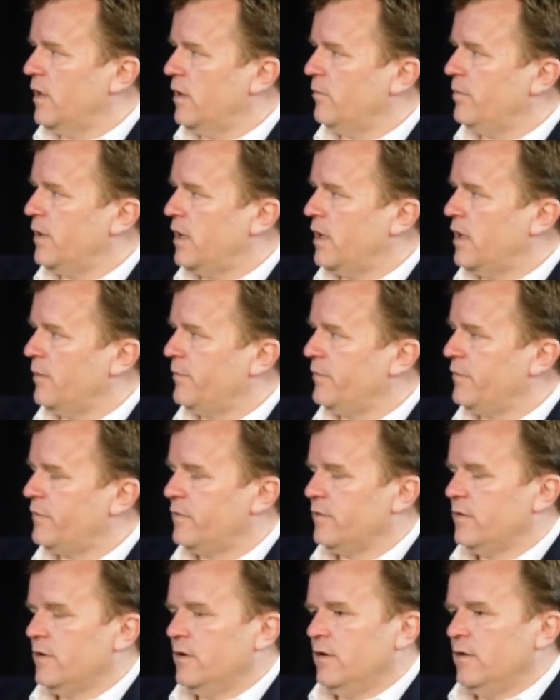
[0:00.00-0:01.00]
up
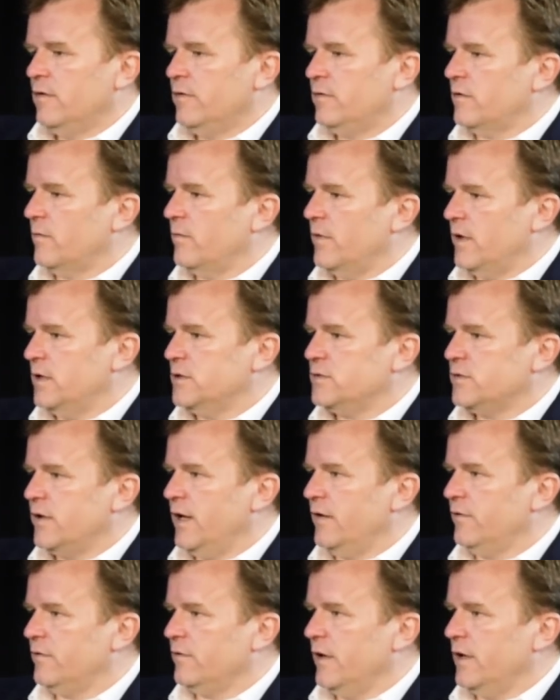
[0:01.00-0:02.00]
pops somebody
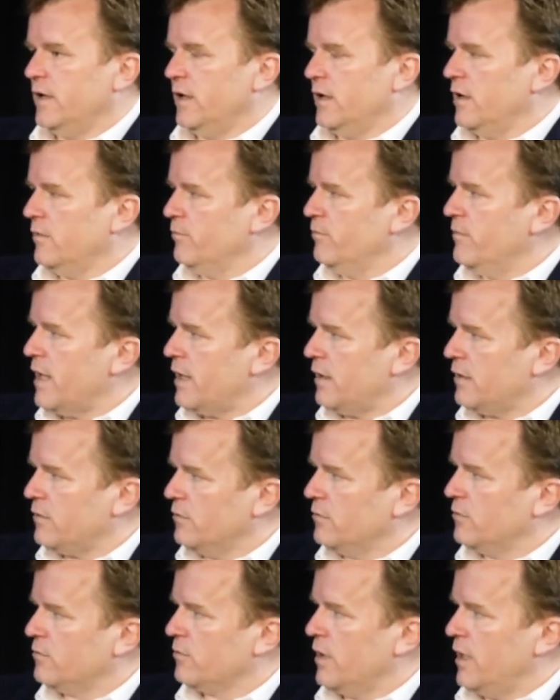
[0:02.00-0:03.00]
translating, a
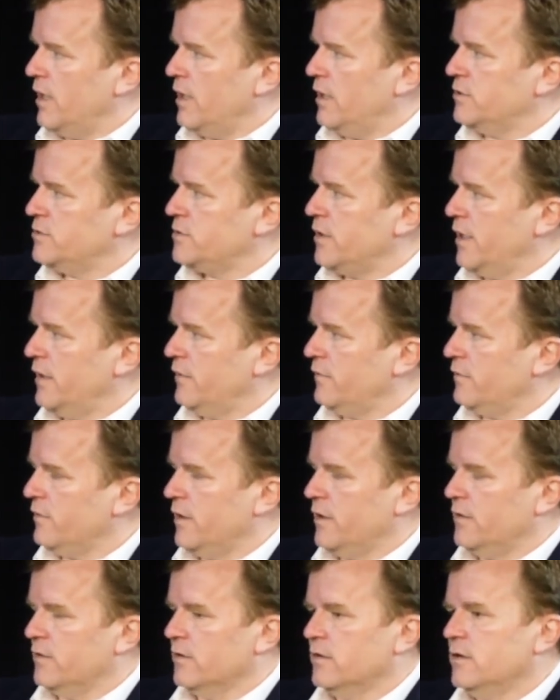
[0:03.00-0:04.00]
medical grade
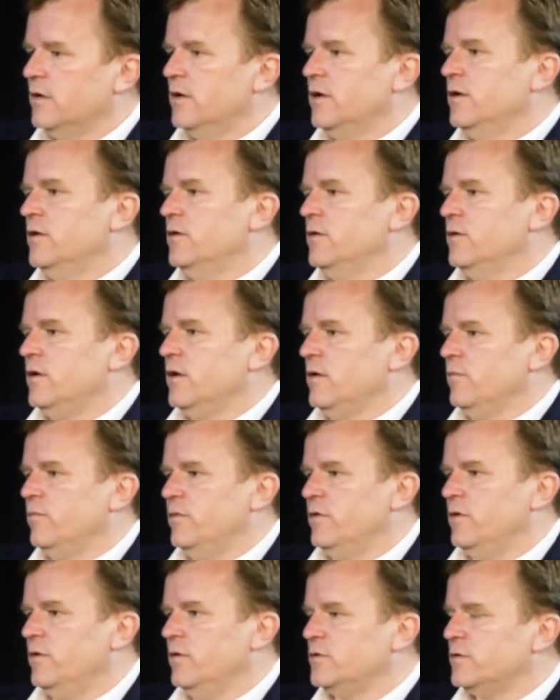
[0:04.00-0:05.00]
translator who can
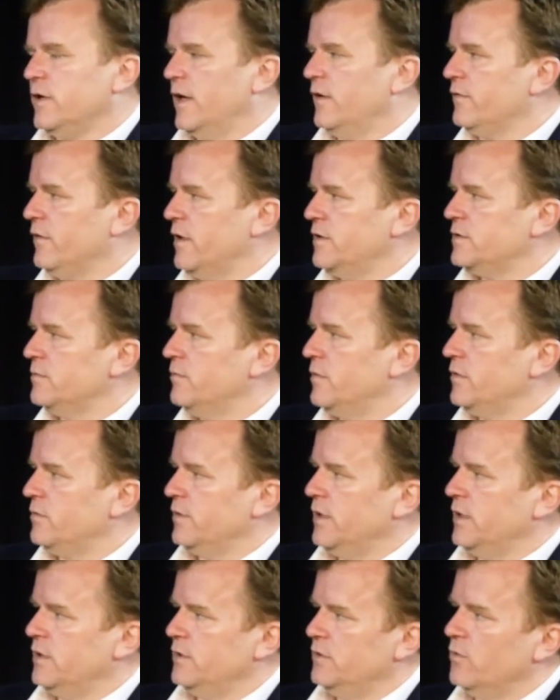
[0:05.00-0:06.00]
do translation
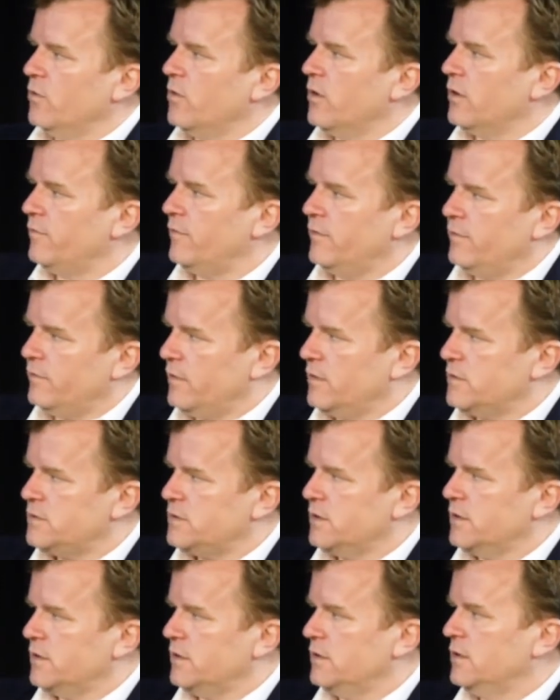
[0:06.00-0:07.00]
between your
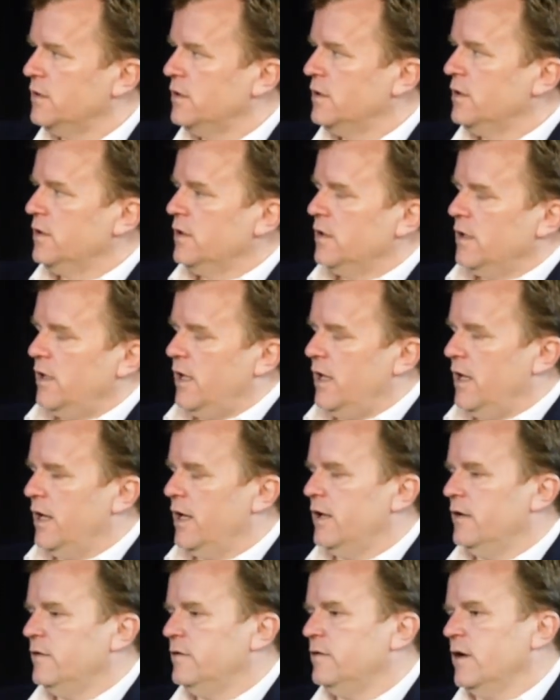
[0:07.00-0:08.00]
physician
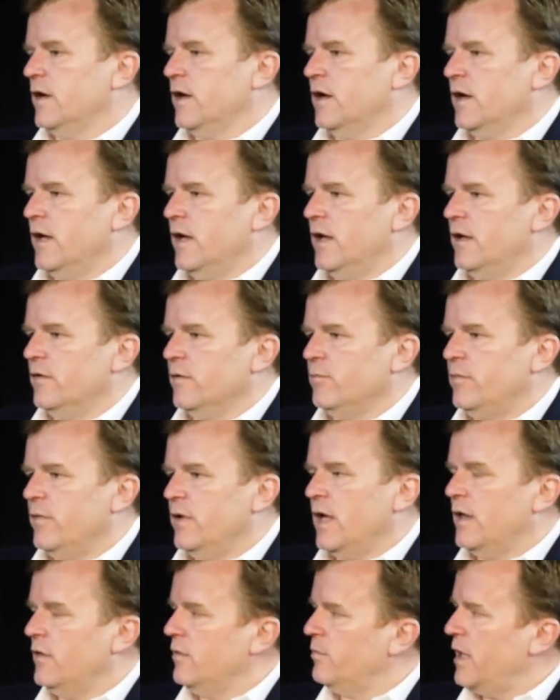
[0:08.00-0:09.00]
and
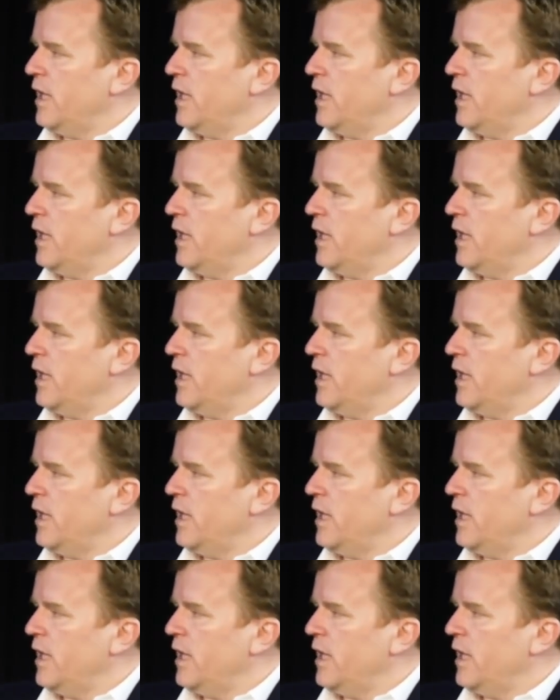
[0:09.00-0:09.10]
the